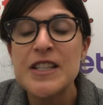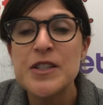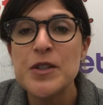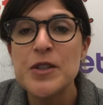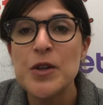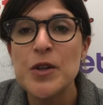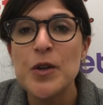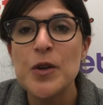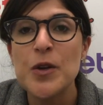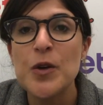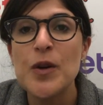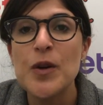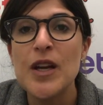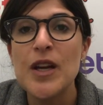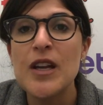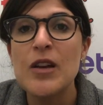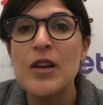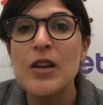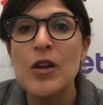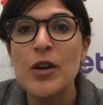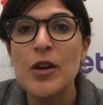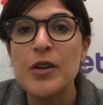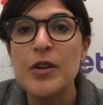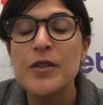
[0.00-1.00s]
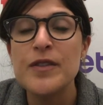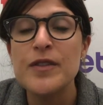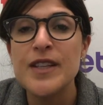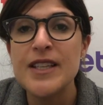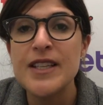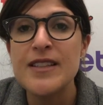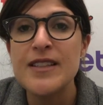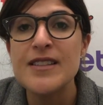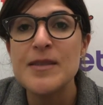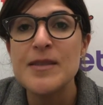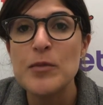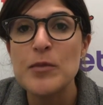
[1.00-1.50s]
And so a lot of
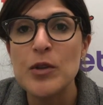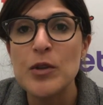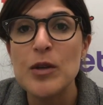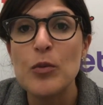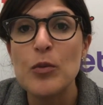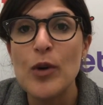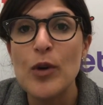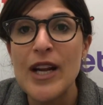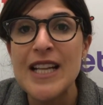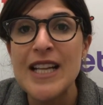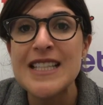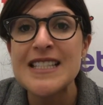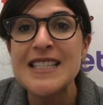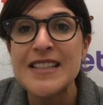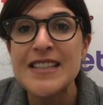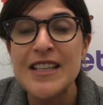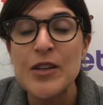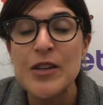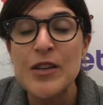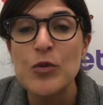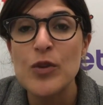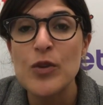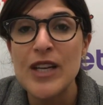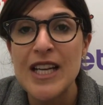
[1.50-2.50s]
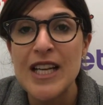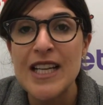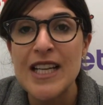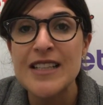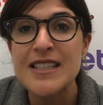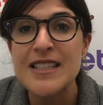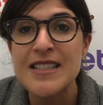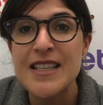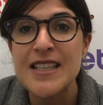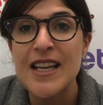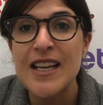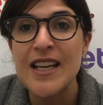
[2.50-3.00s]
these small brands need to really
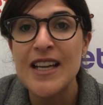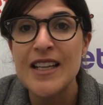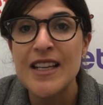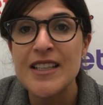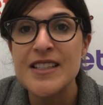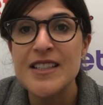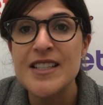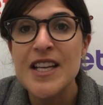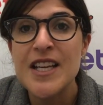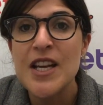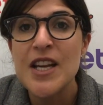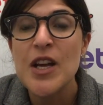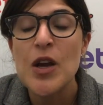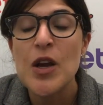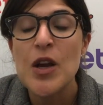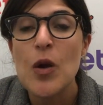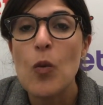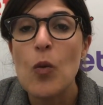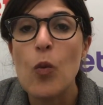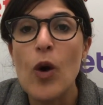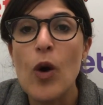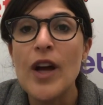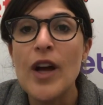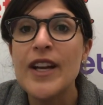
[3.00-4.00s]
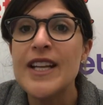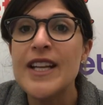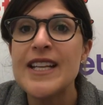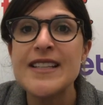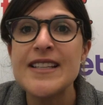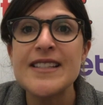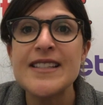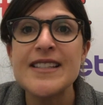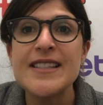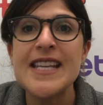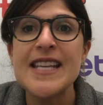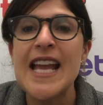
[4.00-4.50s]
understand what
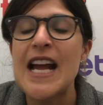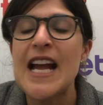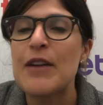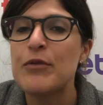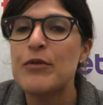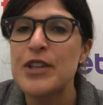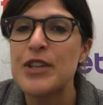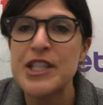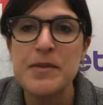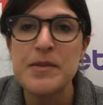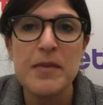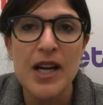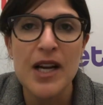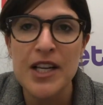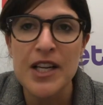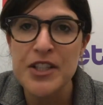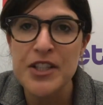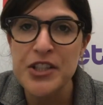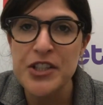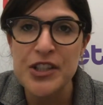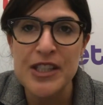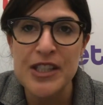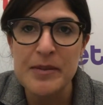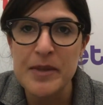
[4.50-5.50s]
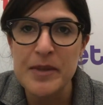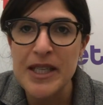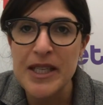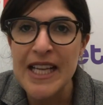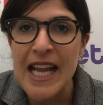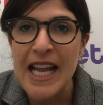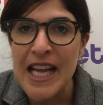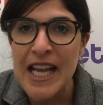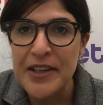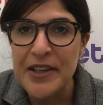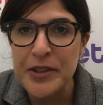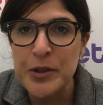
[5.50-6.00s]
is the average margin in my
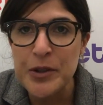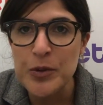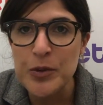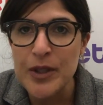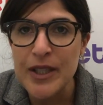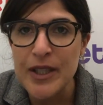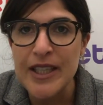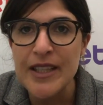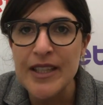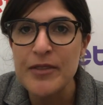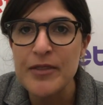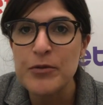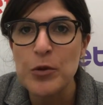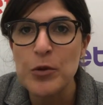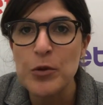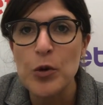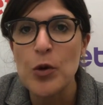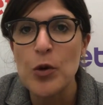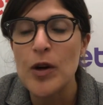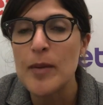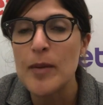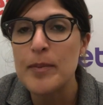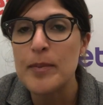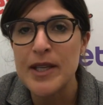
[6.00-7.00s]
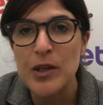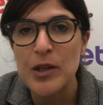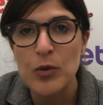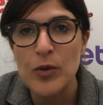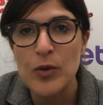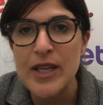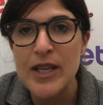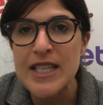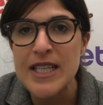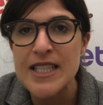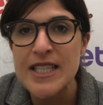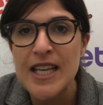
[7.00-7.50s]
category for a bigger
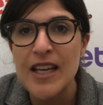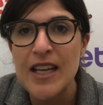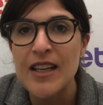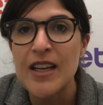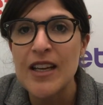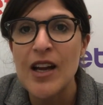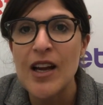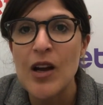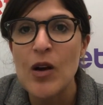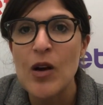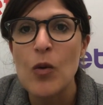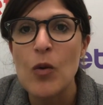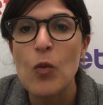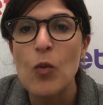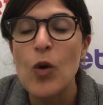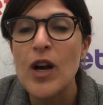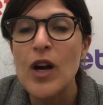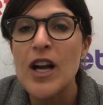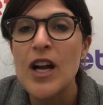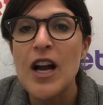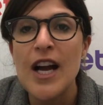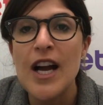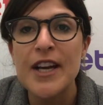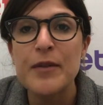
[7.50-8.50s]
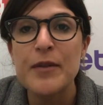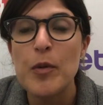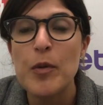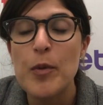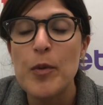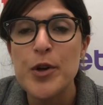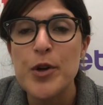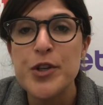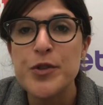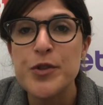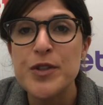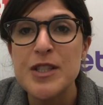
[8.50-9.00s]
retailer, what kind of
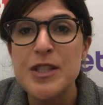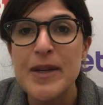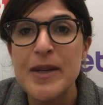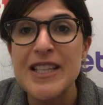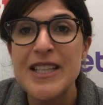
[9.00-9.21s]
promotional